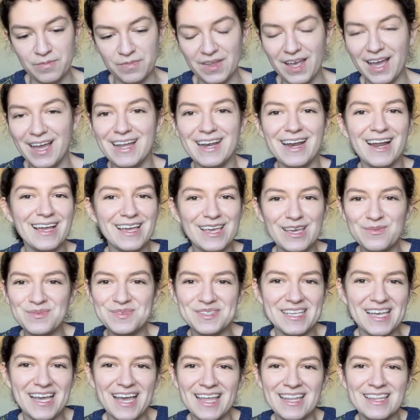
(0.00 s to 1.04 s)
and I keep
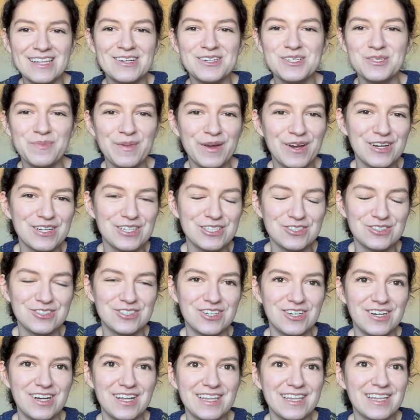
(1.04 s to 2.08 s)
saying, and their spiritual
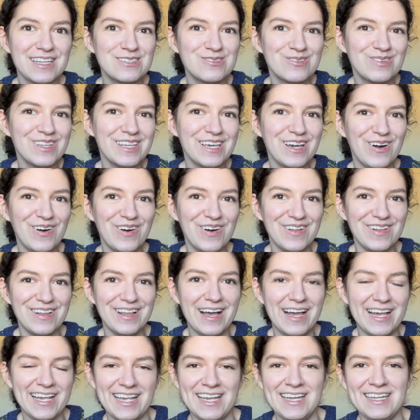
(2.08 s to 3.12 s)
journey. That's really all
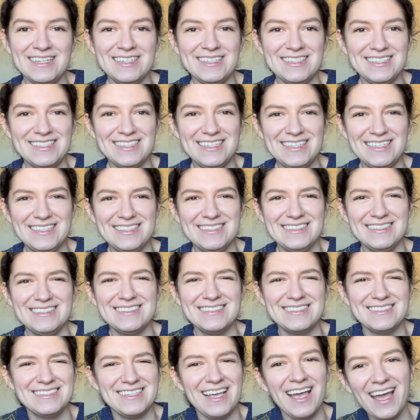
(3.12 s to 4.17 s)
I can
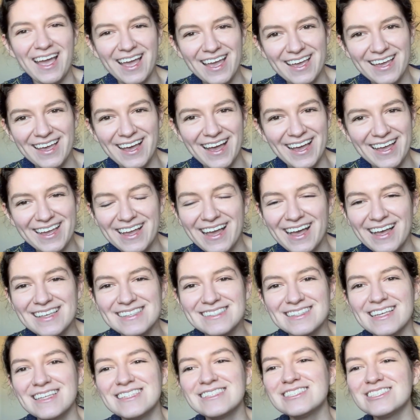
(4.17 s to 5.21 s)
say, I guess.
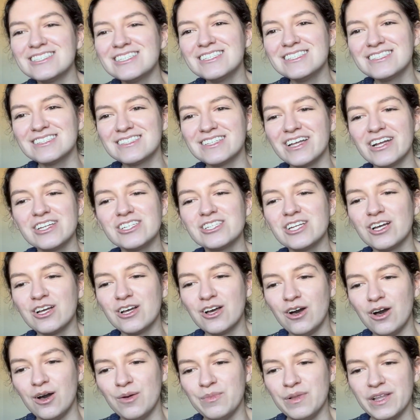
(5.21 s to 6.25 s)
It's just such a
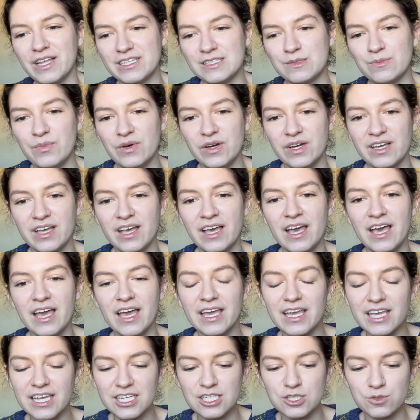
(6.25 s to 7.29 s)
complex book.
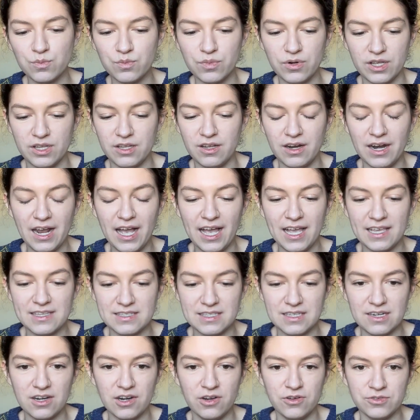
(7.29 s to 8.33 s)
Each brother has
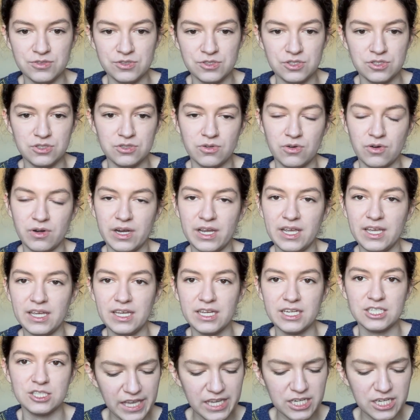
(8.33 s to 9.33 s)
their own story. Each